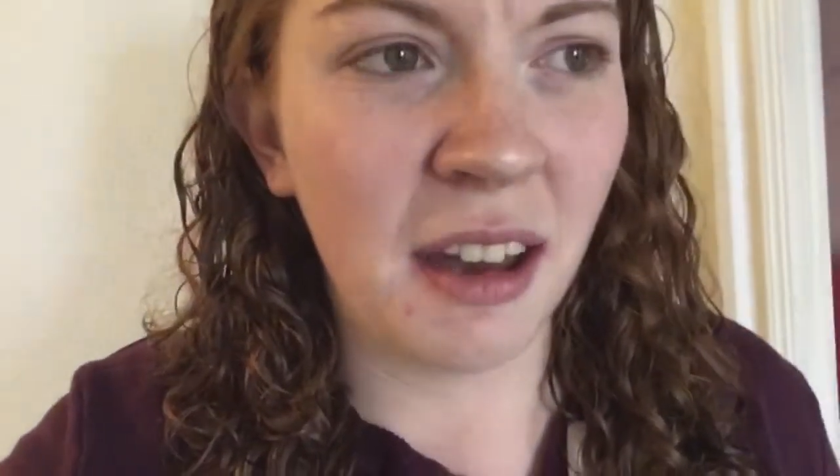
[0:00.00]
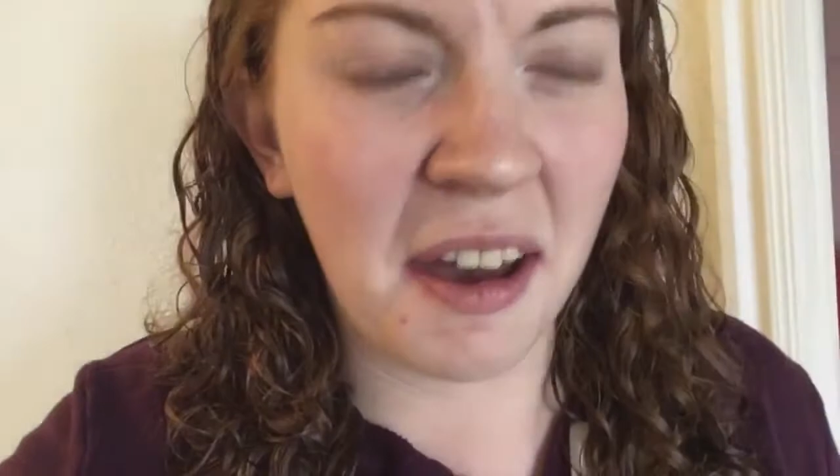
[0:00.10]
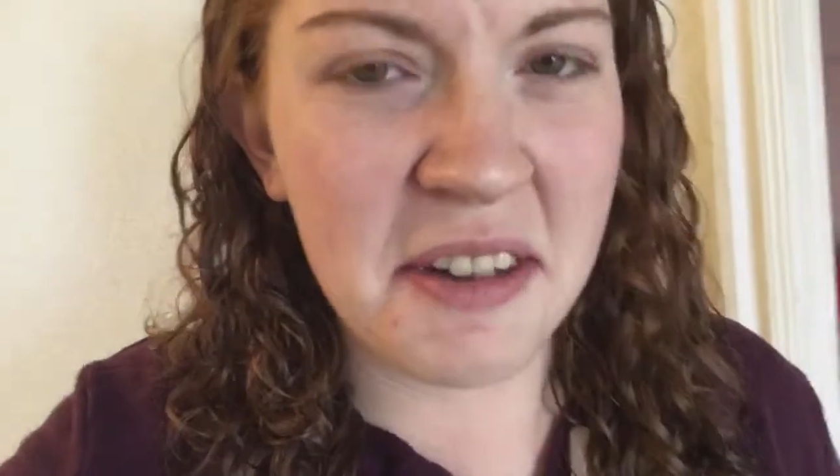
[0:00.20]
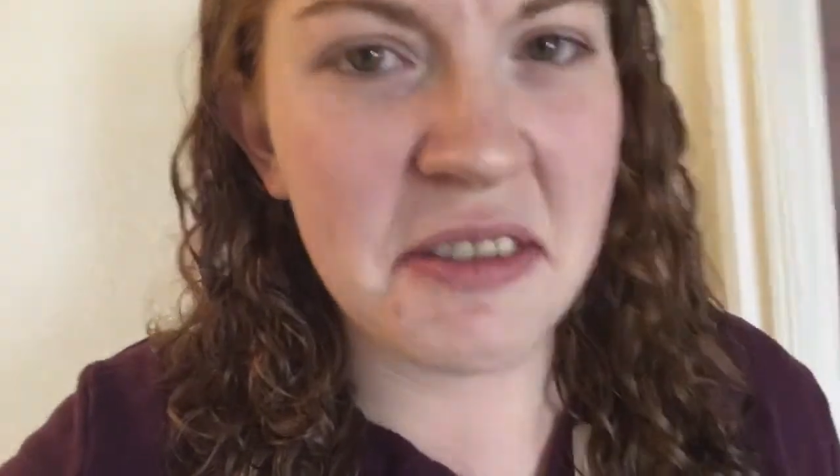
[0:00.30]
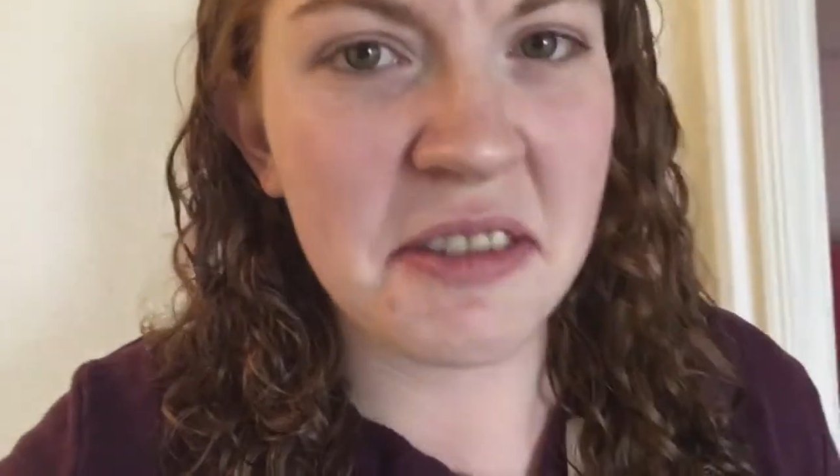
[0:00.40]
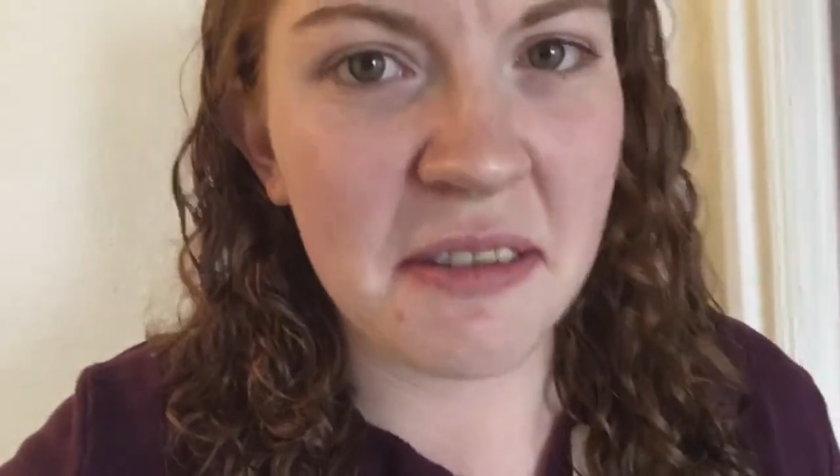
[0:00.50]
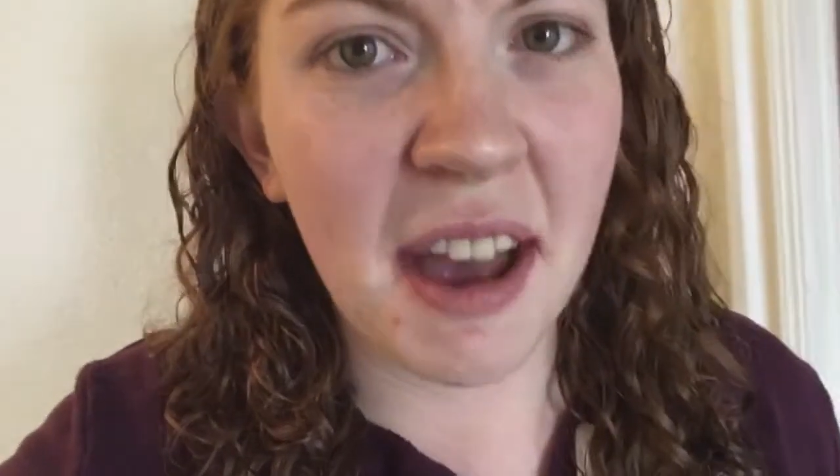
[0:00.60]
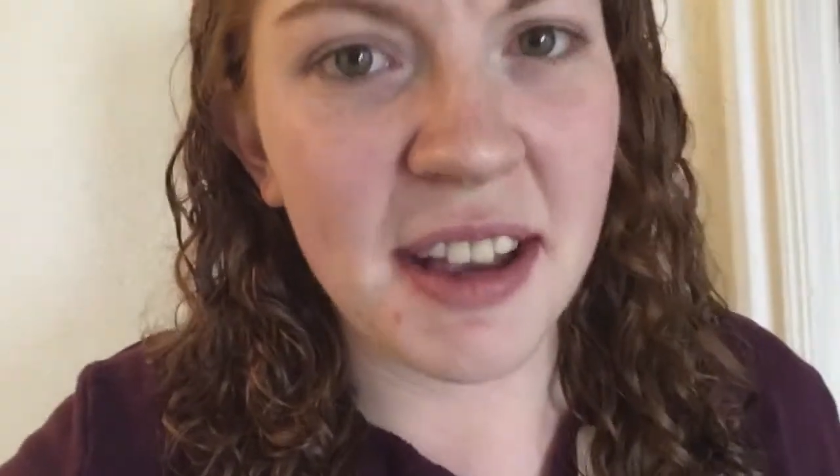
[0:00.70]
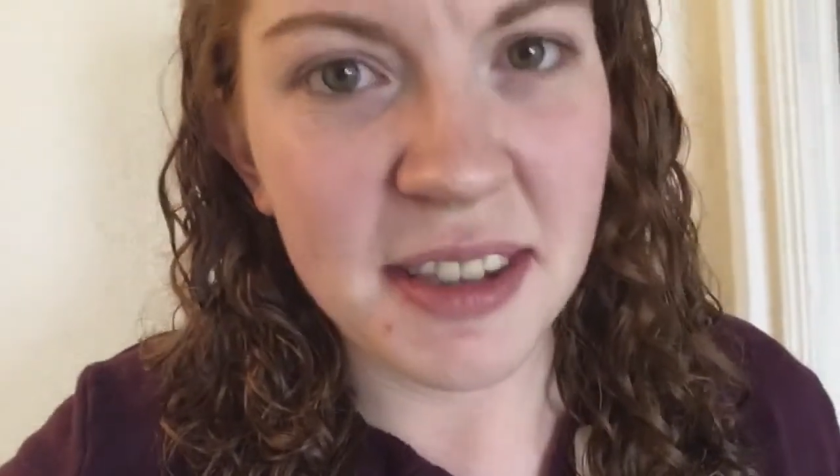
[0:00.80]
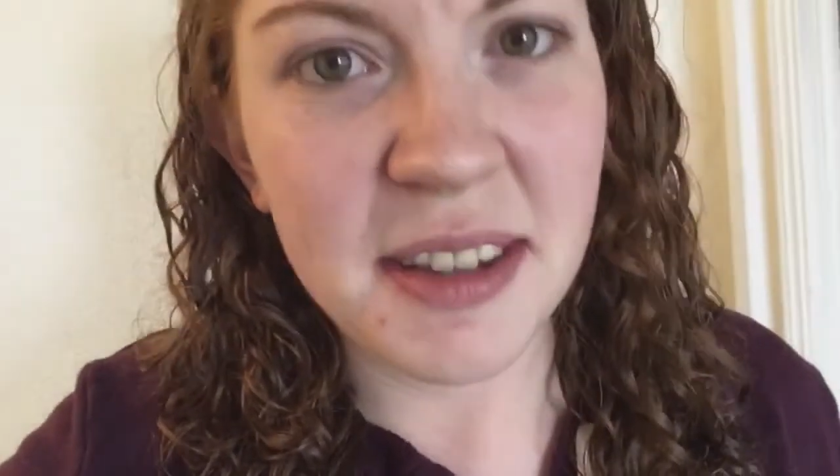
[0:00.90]

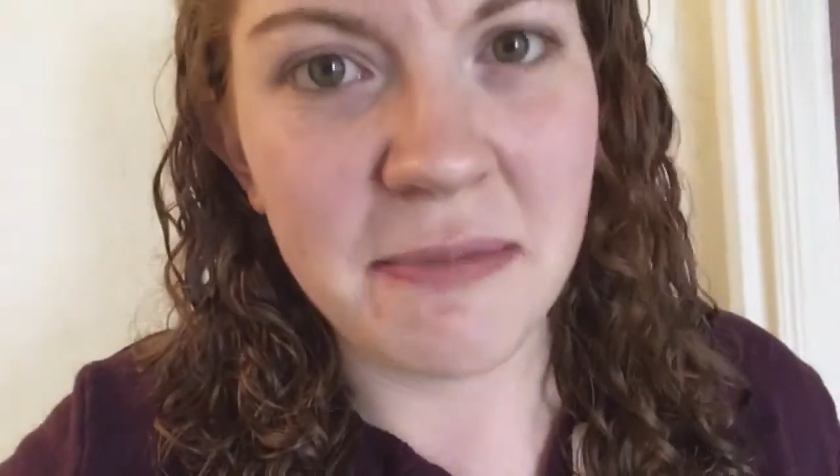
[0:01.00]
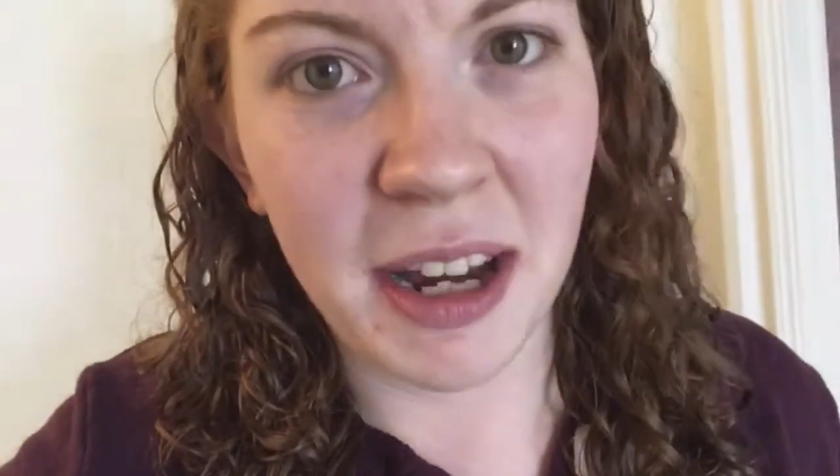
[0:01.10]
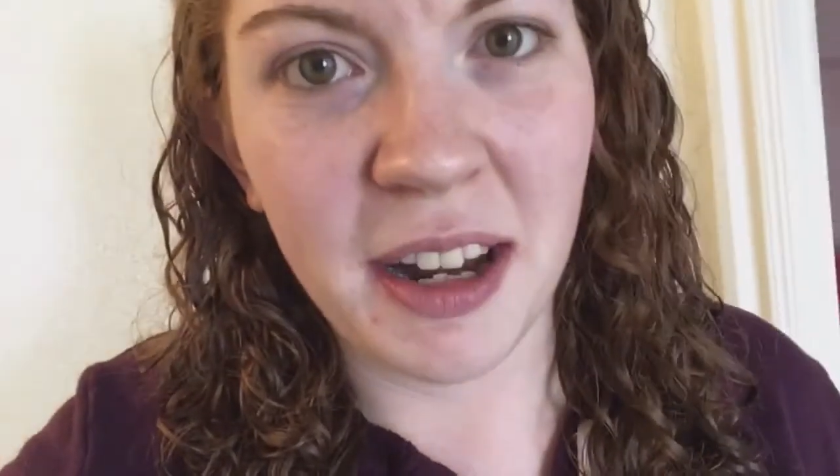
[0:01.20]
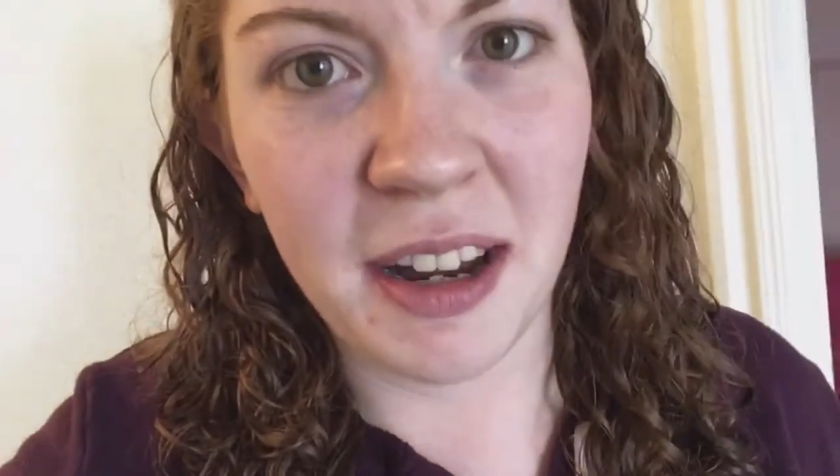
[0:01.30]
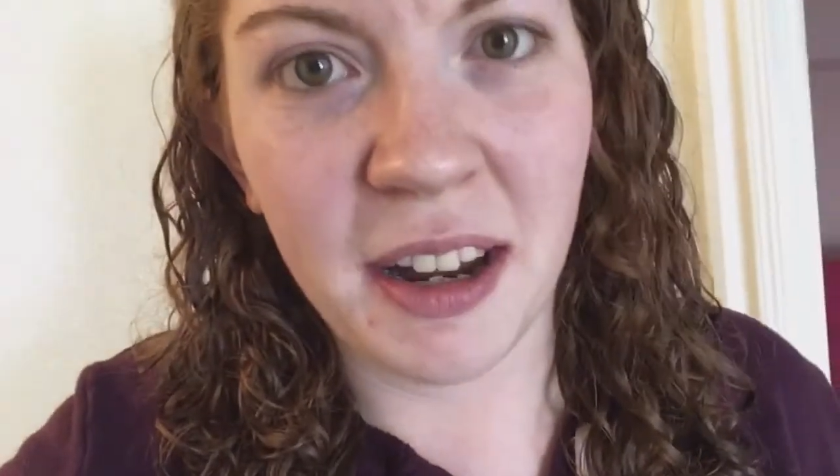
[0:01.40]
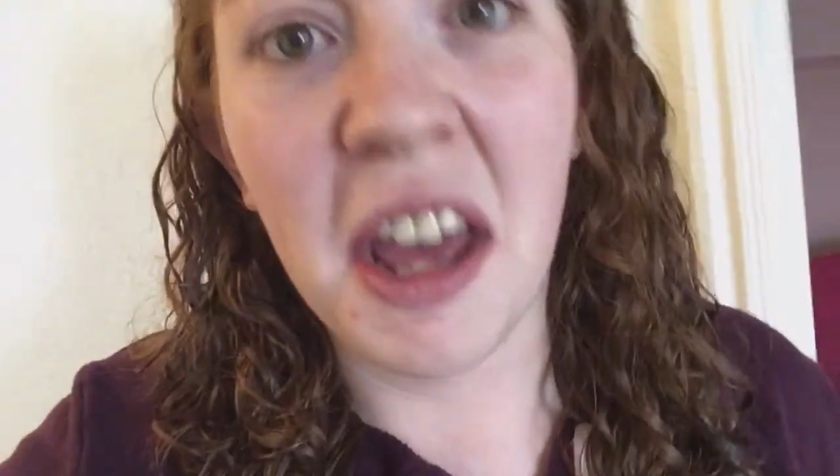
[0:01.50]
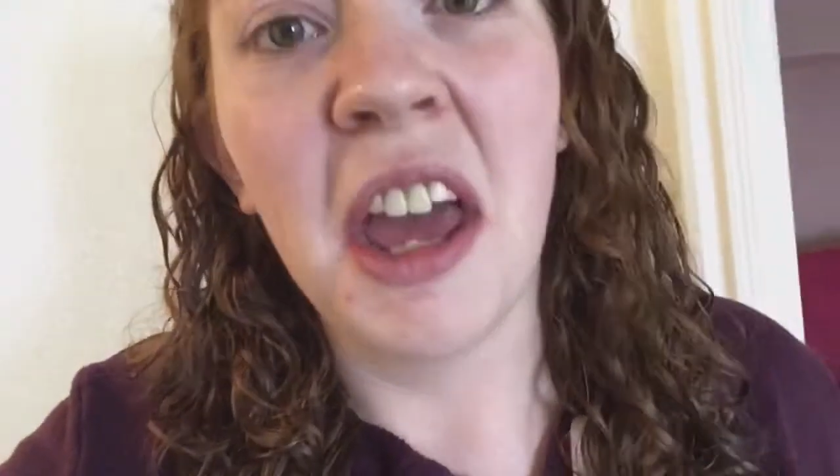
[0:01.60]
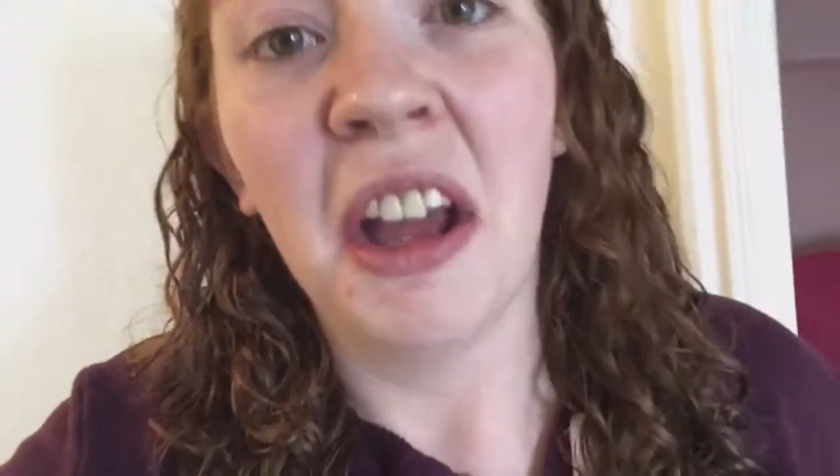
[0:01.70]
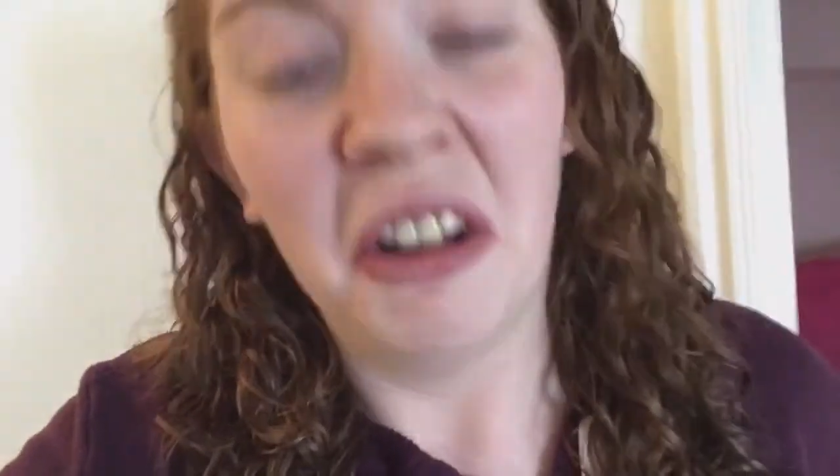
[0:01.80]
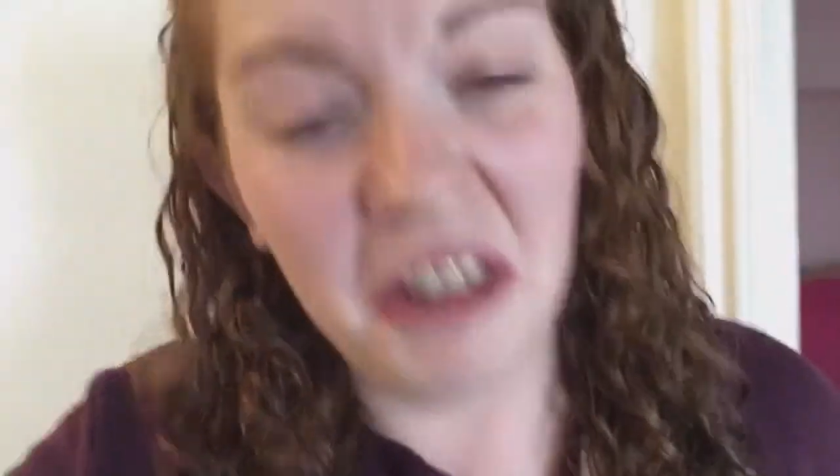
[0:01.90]
underestimated
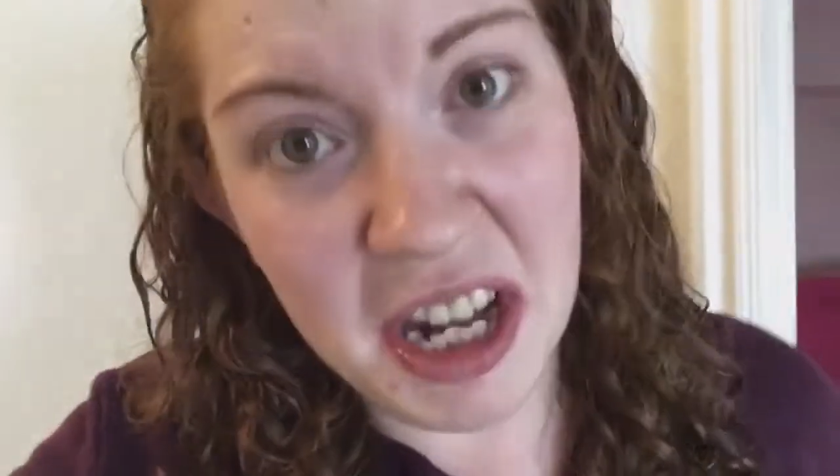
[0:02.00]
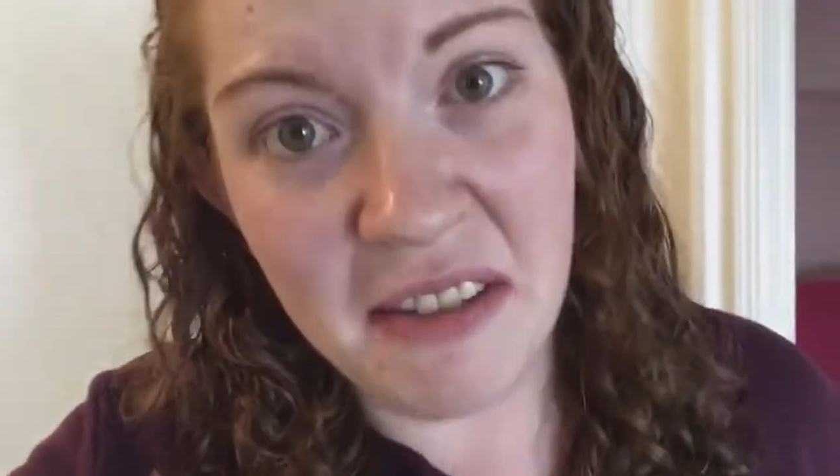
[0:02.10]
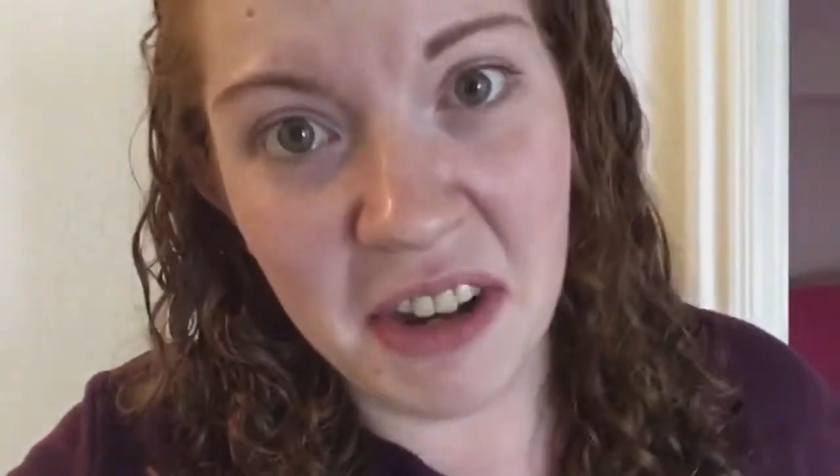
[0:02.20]
cleaning